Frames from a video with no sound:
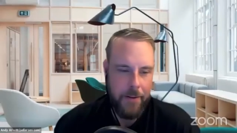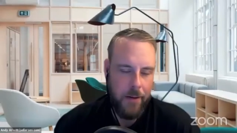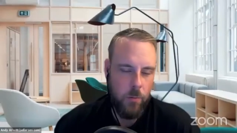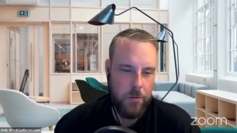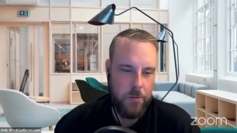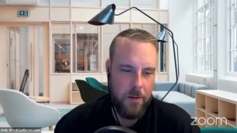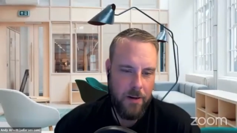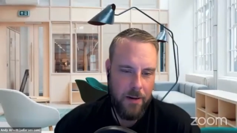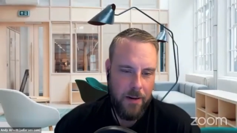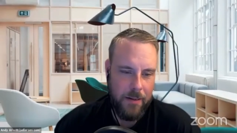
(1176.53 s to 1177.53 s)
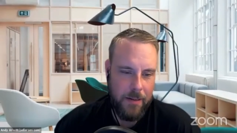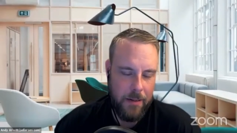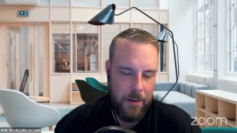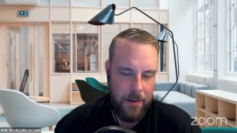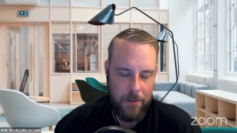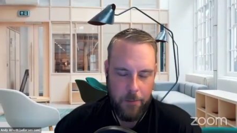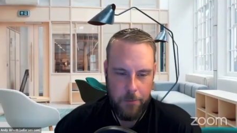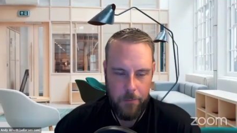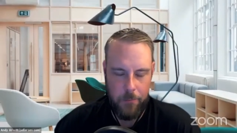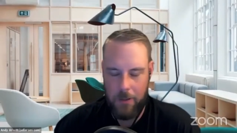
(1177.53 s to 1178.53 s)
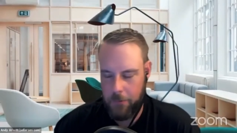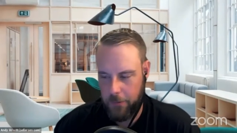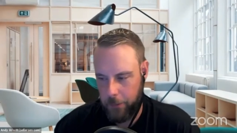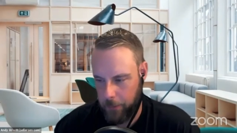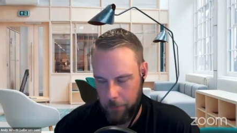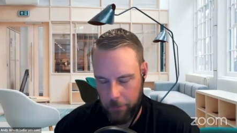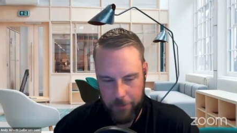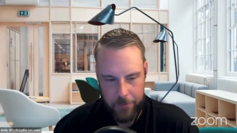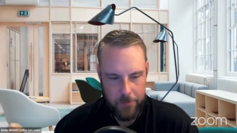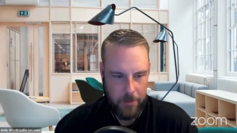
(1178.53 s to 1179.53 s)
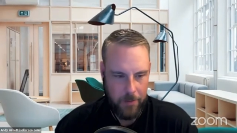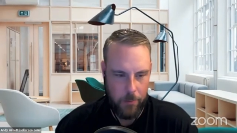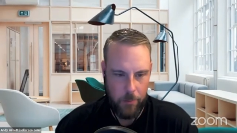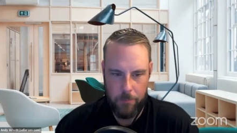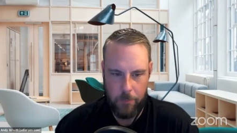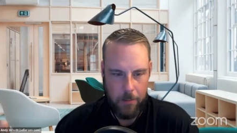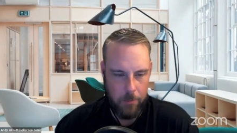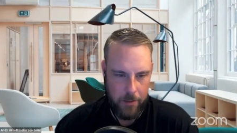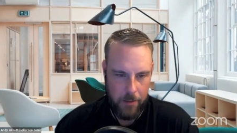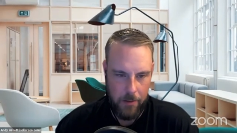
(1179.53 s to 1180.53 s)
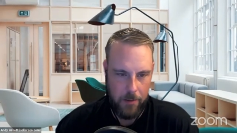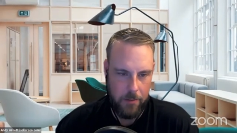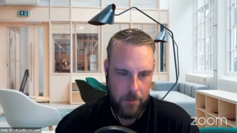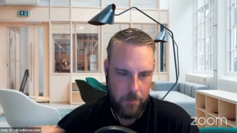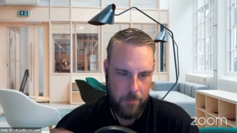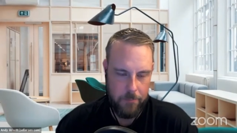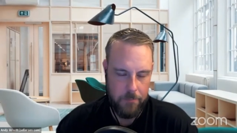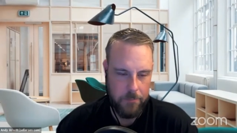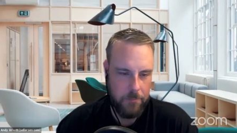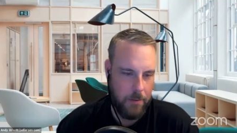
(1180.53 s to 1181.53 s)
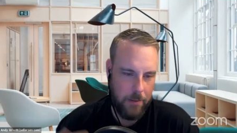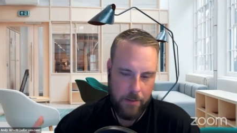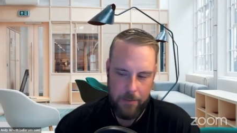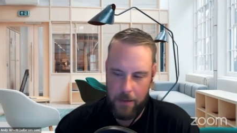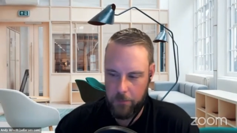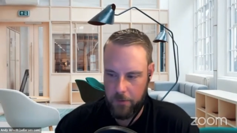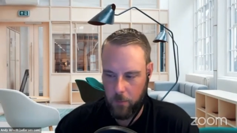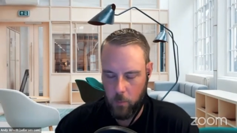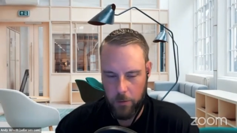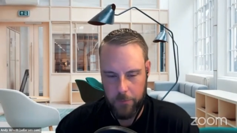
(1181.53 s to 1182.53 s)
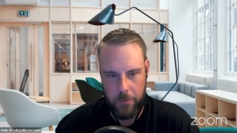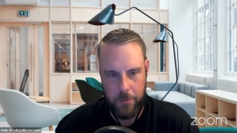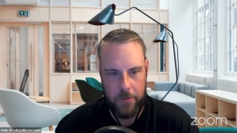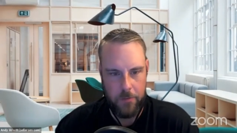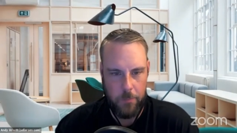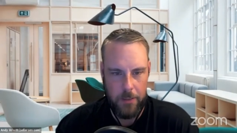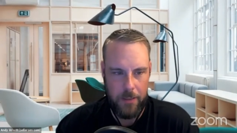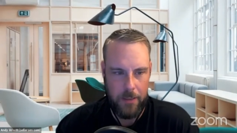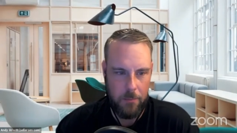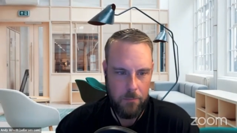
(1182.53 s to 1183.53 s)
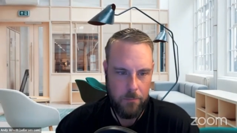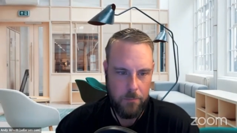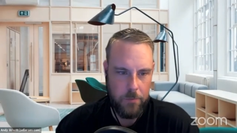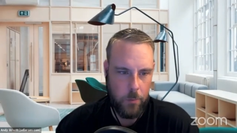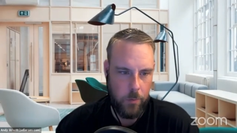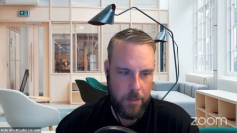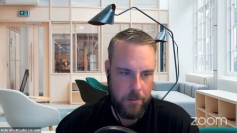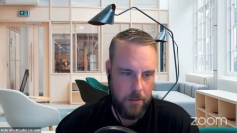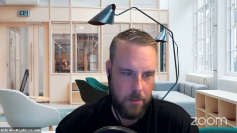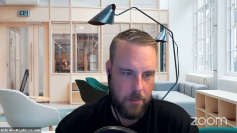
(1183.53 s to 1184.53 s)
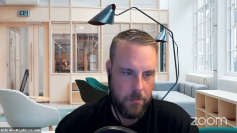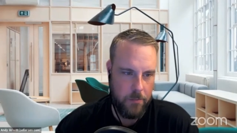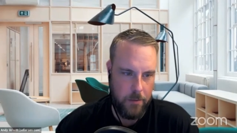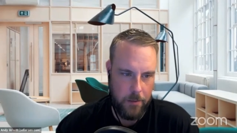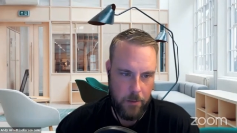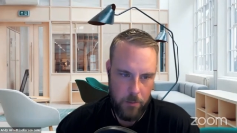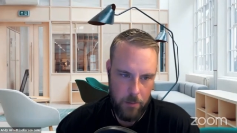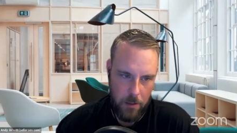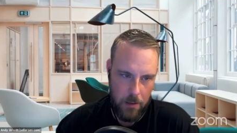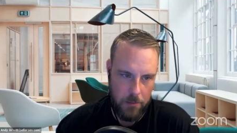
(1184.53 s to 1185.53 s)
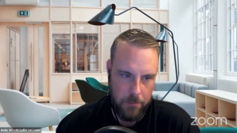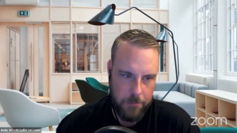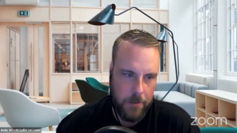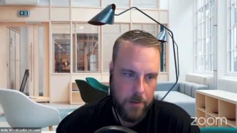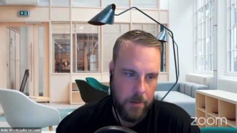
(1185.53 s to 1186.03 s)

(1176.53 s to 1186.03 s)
It was, uh, I don't know if you, well, I'm sure you remember this. Uh, you mm-hmm. were probably in it, you know, uh, in the Amazon world during this, but um, Tony, the, the CEO of,